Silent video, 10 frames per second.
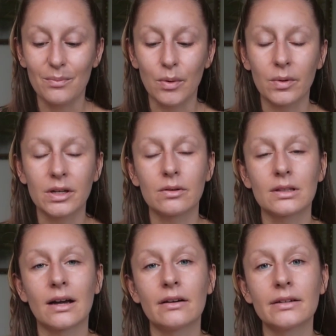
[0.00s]
But when you
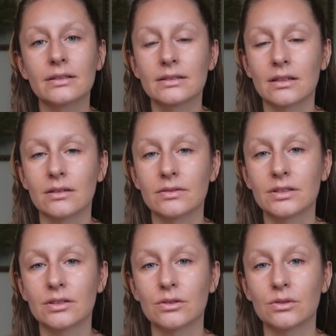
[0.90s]
allow yourself
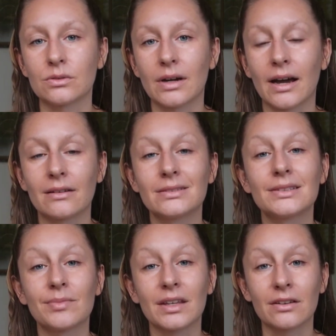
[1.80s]
to have
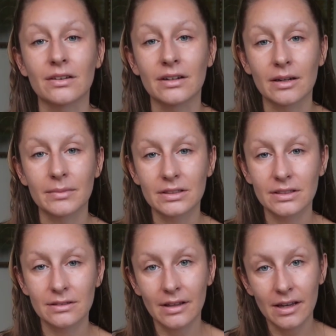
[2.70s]
something good come
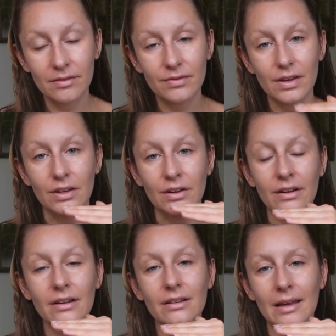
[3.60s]
into your life, you're
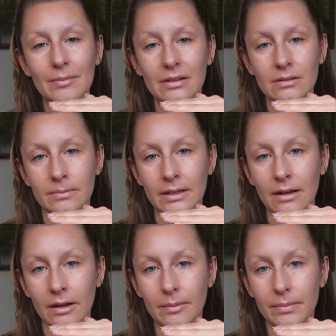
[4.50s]
going to climb a little bit
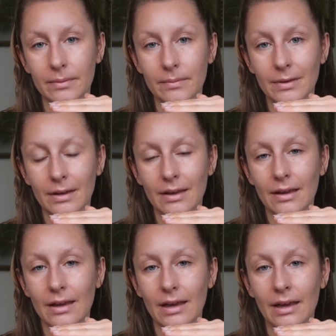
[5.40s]
up.
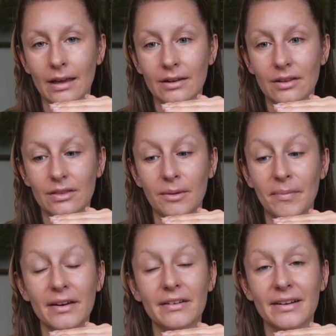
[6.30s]
And the
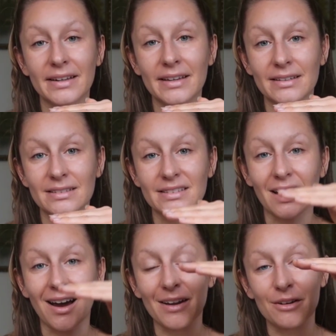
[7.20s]
better it is, the
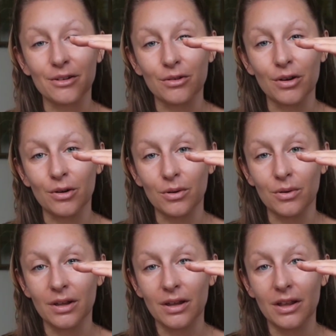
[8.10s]
higher you
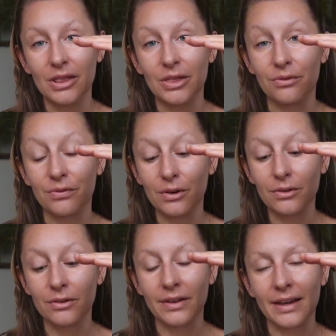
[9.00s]
go, the
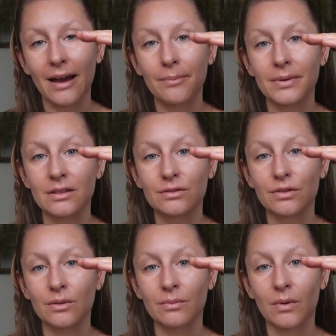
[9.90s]
further the gap is
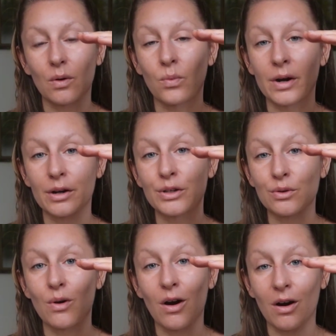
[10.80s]
from where
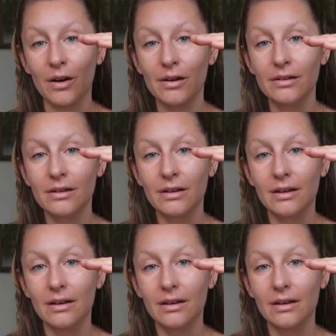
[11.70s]
you are,